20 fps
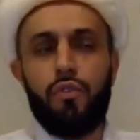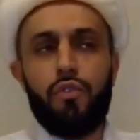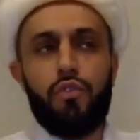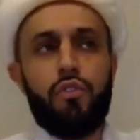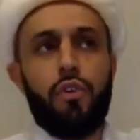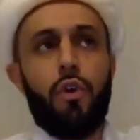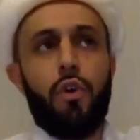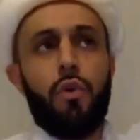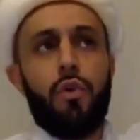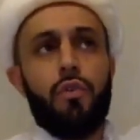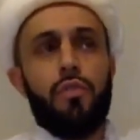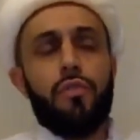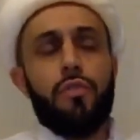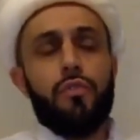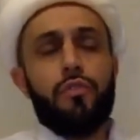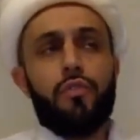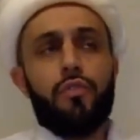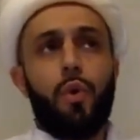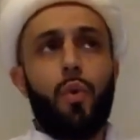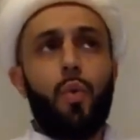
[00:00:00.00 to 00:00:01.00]
So
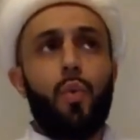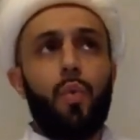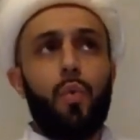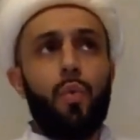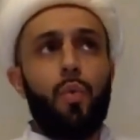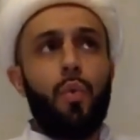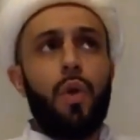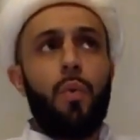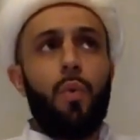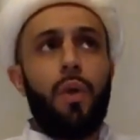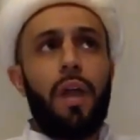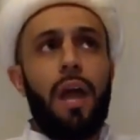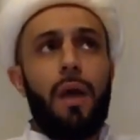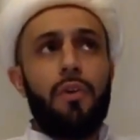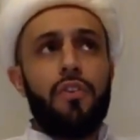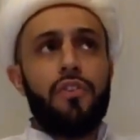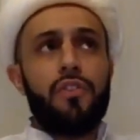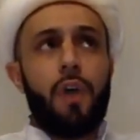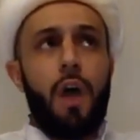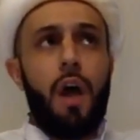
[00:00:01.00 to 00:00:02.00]
so when, when I
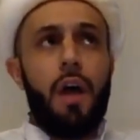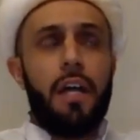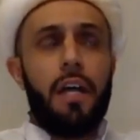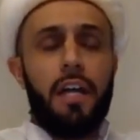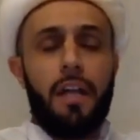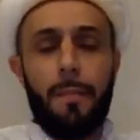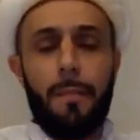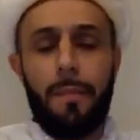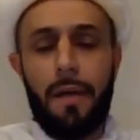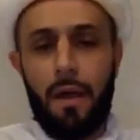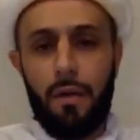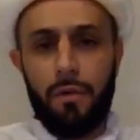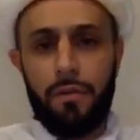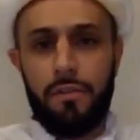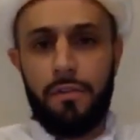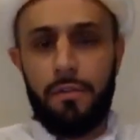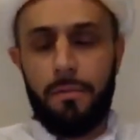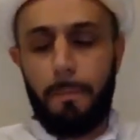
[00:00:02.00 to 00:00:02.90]
was talking about,